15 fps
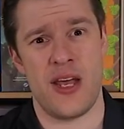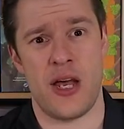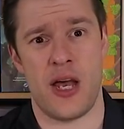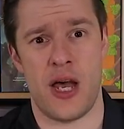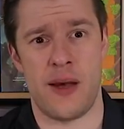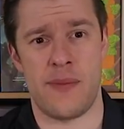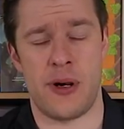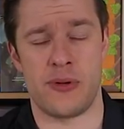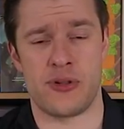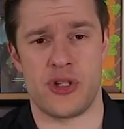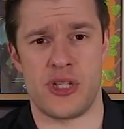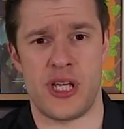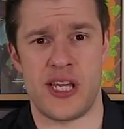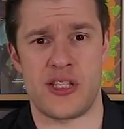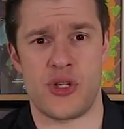I was
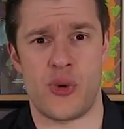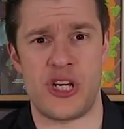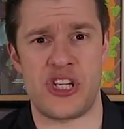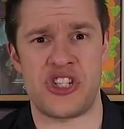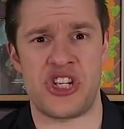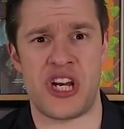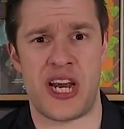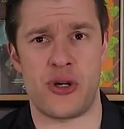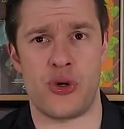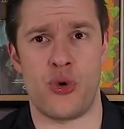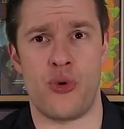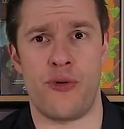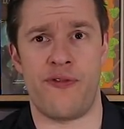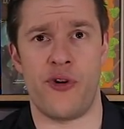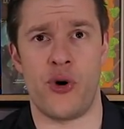on their Twitch
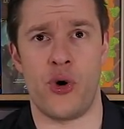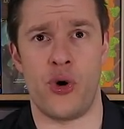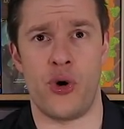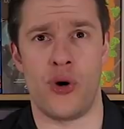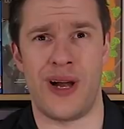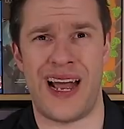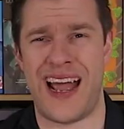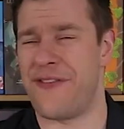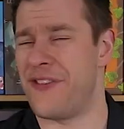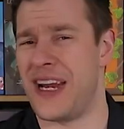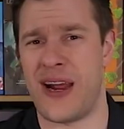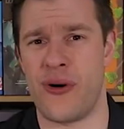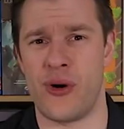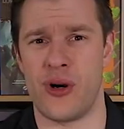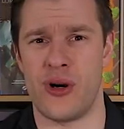channel for half an
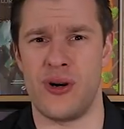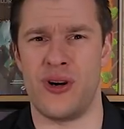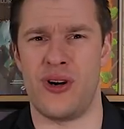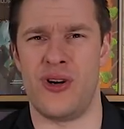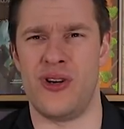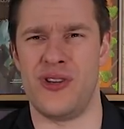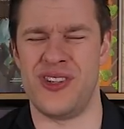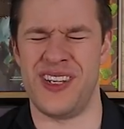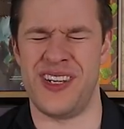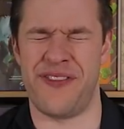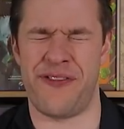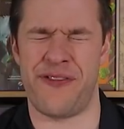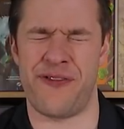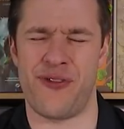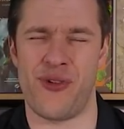hour on the
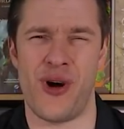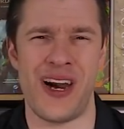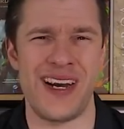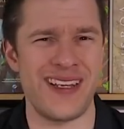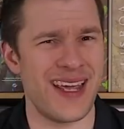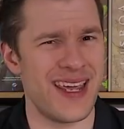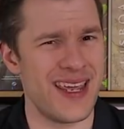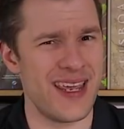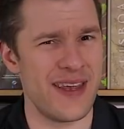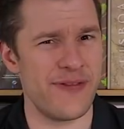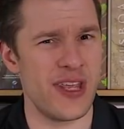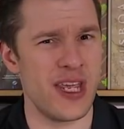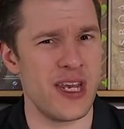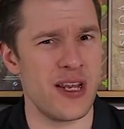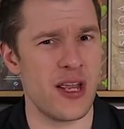Friday
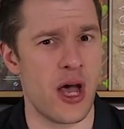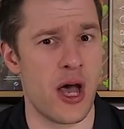evening.